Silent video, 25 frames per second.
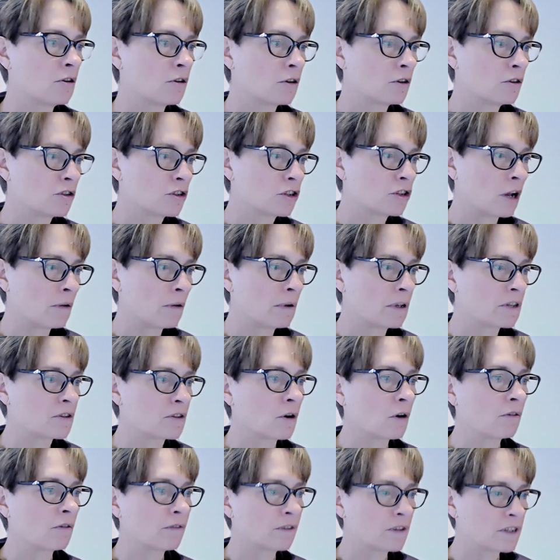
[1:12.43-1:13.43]
can show it
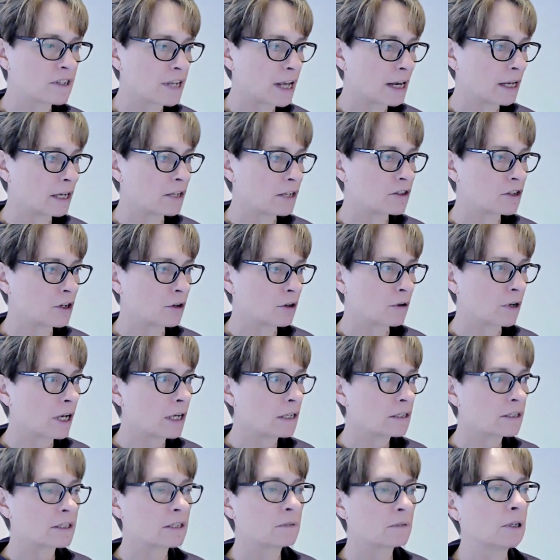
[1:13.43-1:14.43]
off and sell it to your
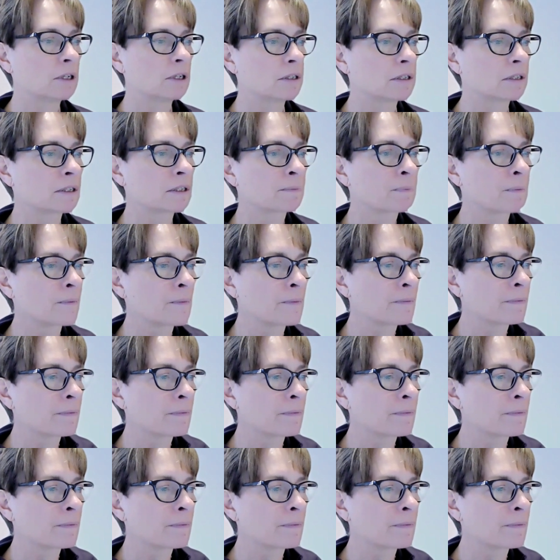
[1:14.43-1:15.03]
customers.